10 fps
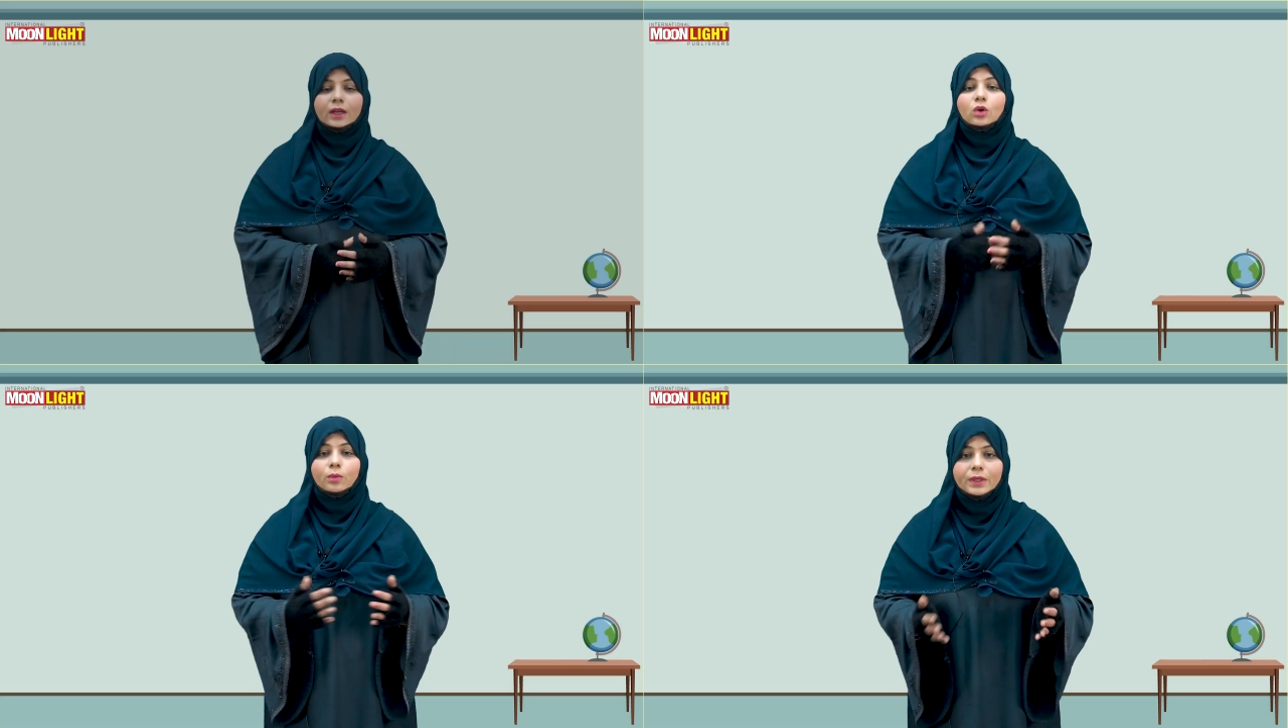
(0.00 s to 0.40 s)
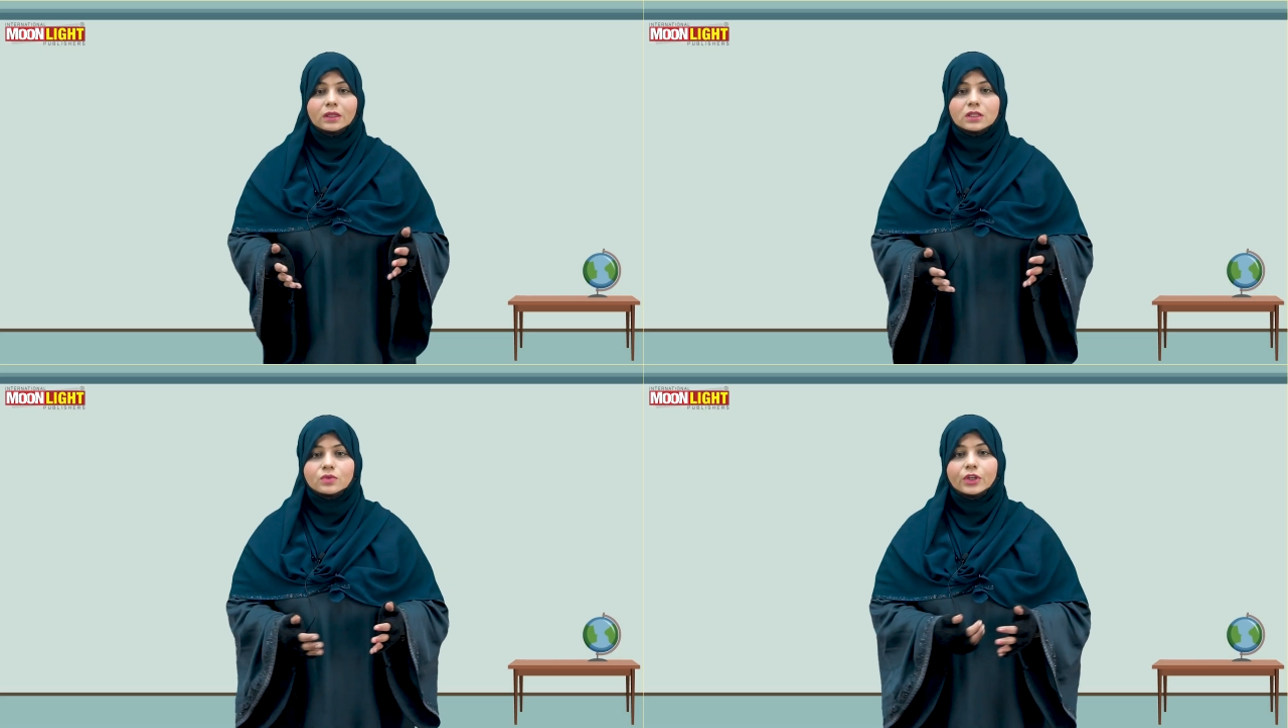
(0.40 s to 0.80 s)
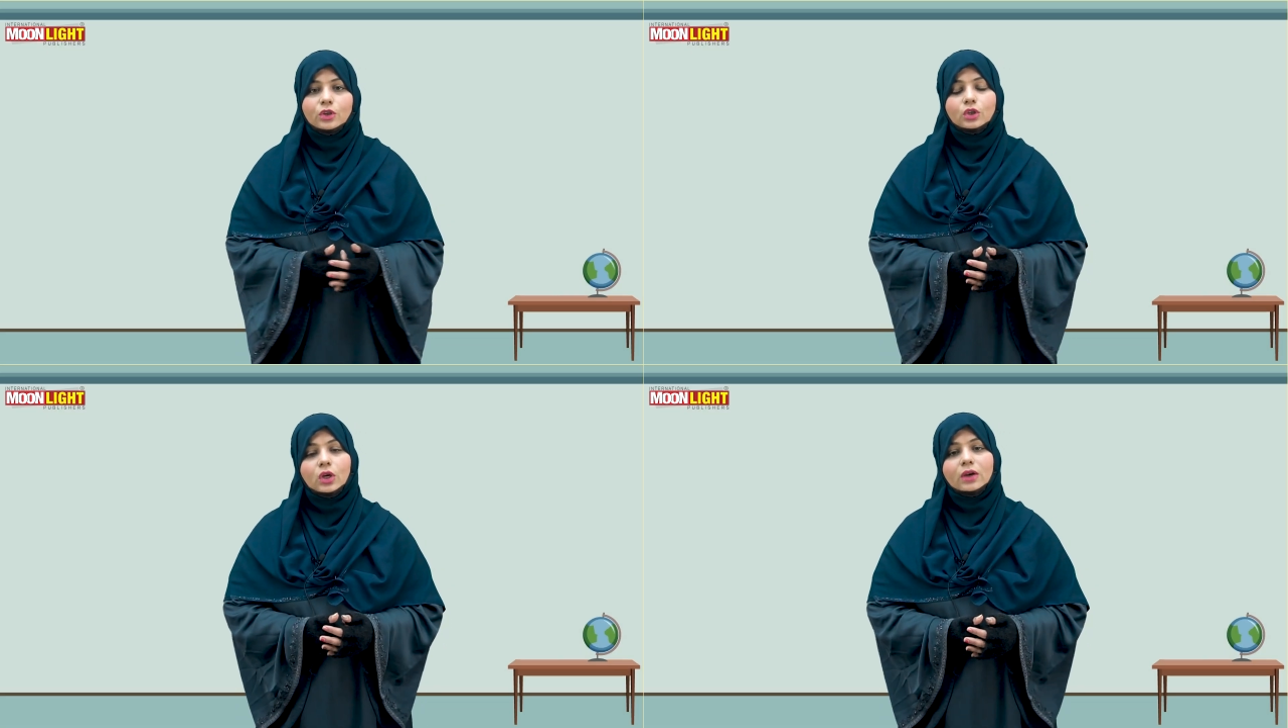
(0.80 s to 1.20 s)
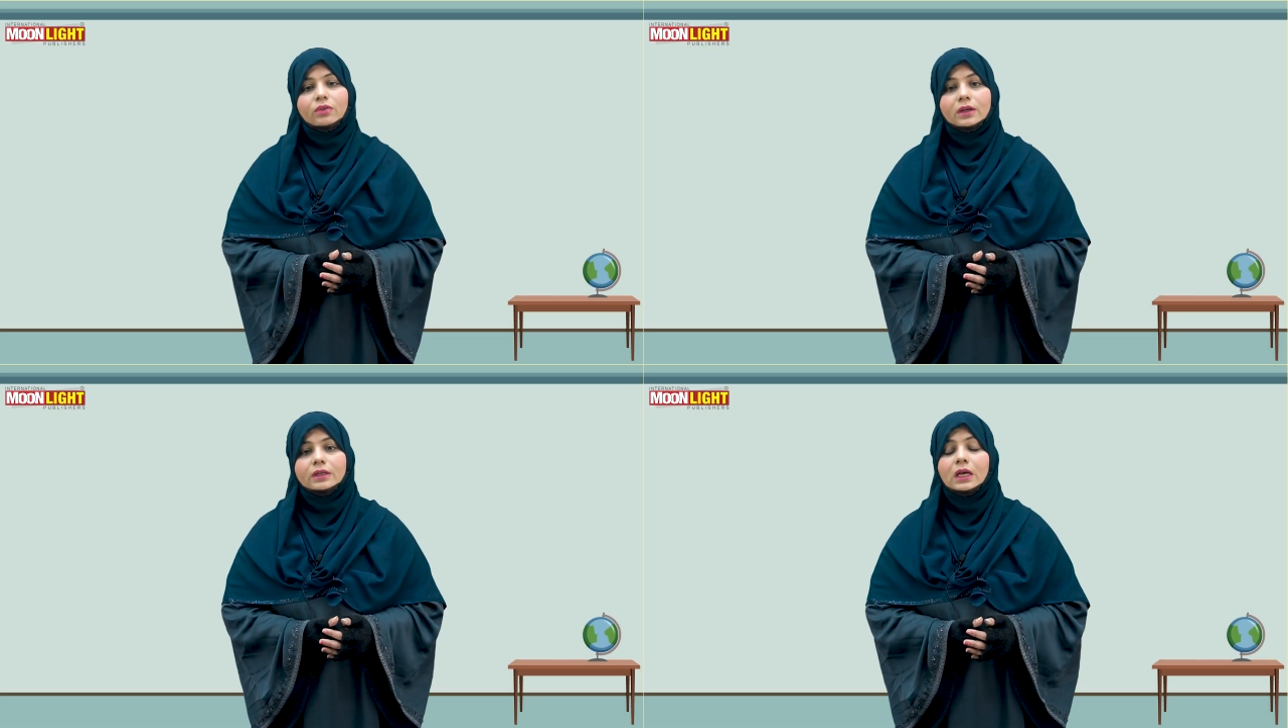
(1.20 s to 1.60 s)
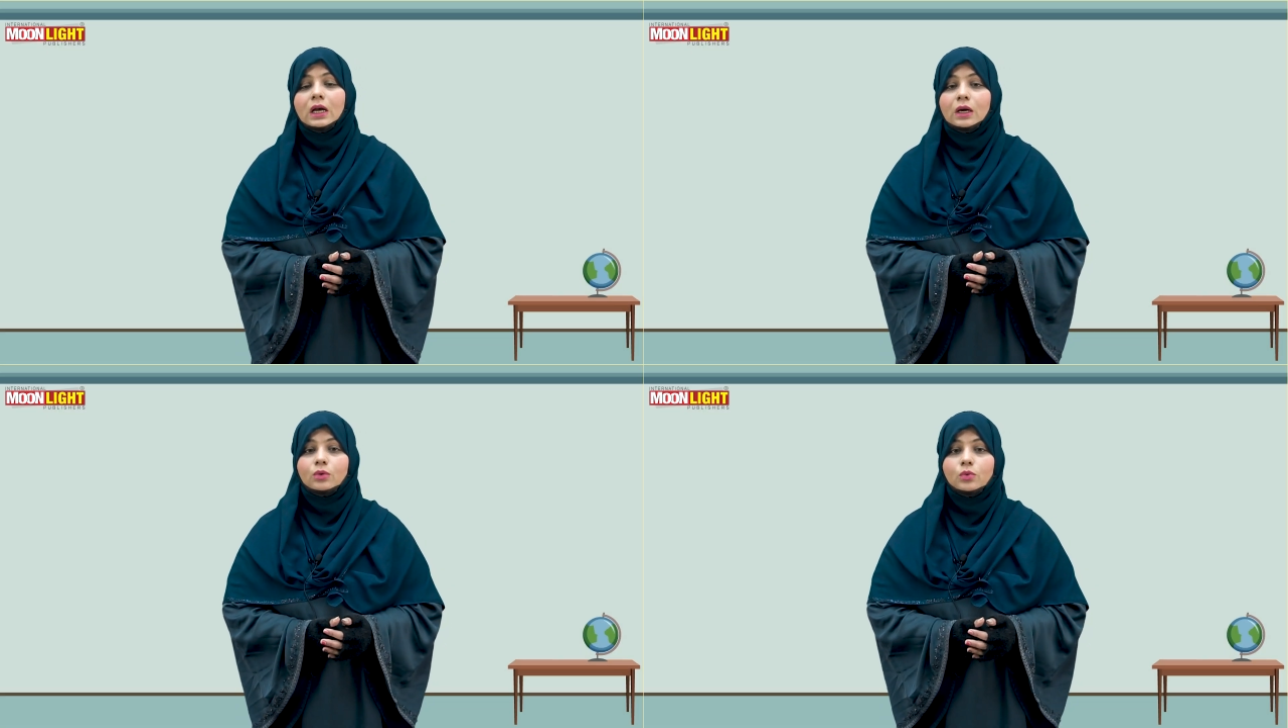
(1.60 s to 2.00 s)
I hope in this video you have learned
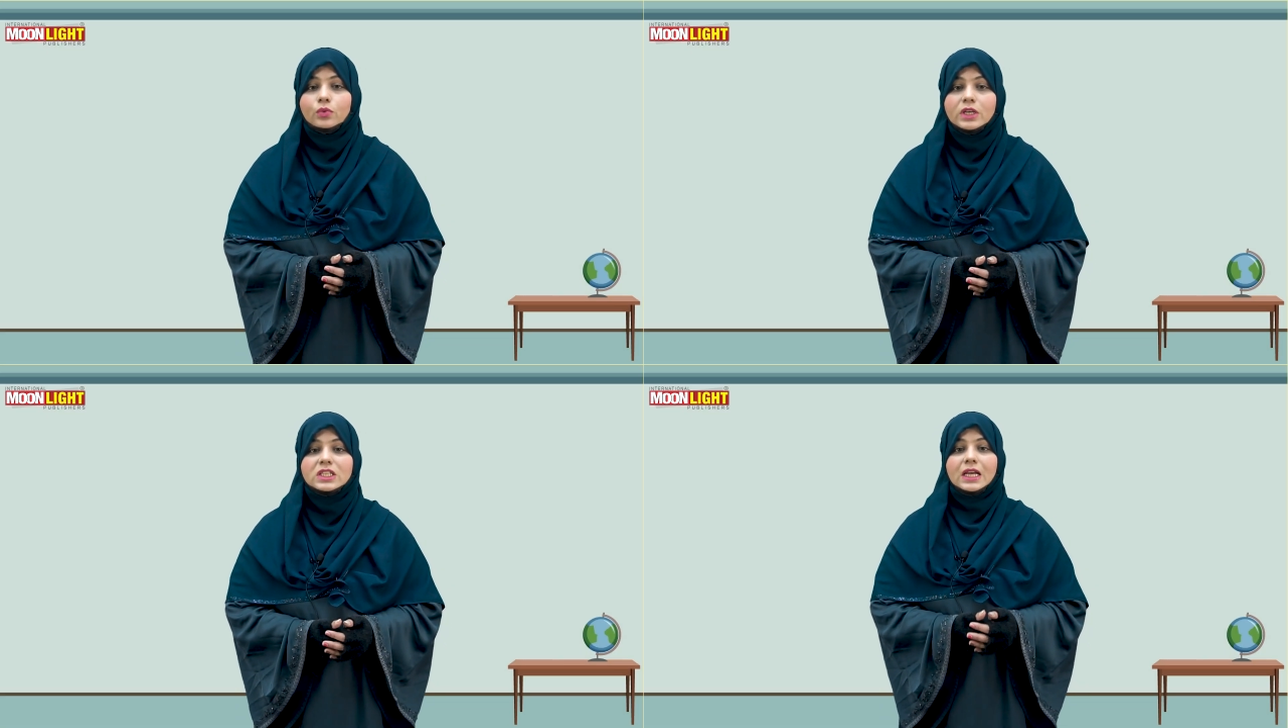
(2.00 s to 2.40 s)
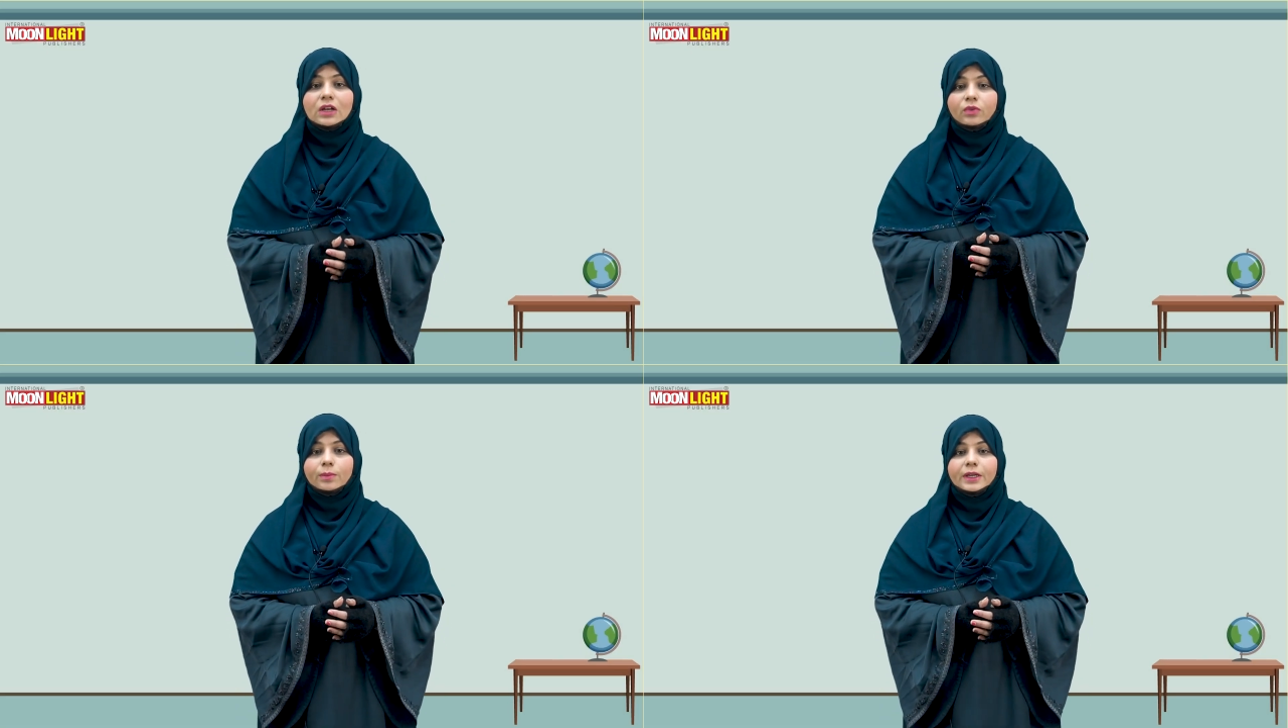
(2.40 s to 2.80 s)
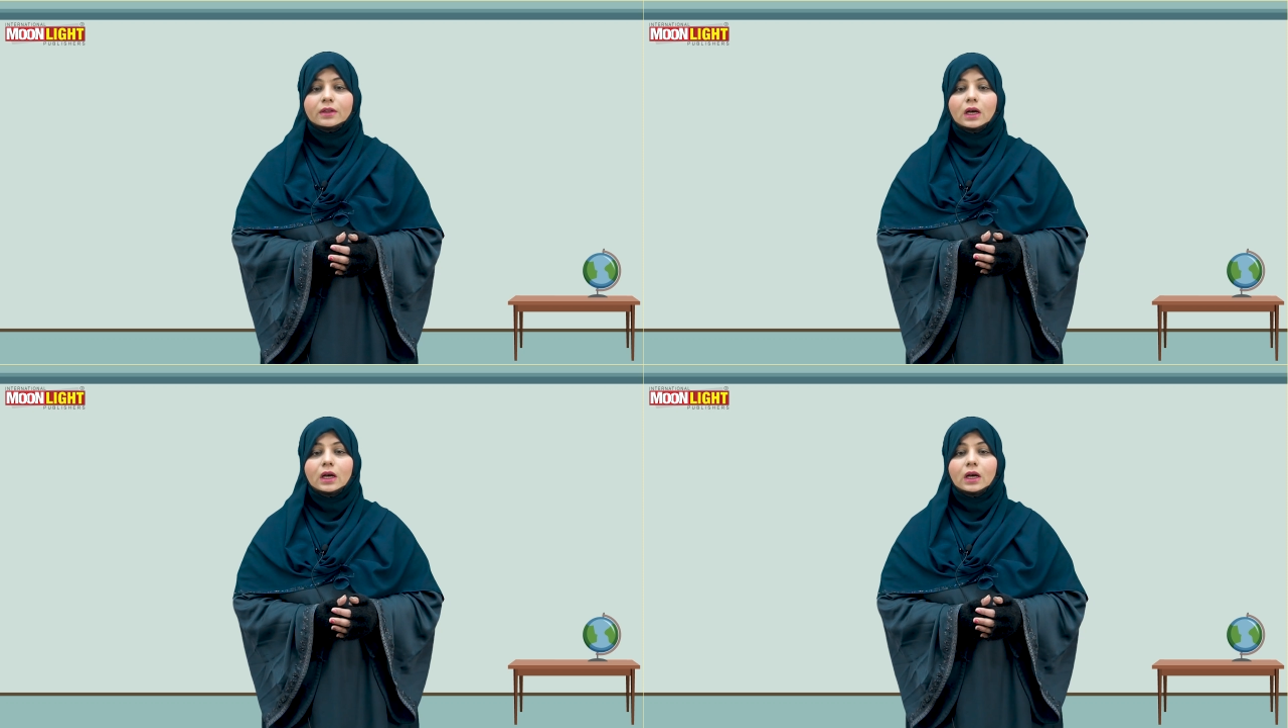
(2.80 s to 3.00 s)
how to teach alphabet,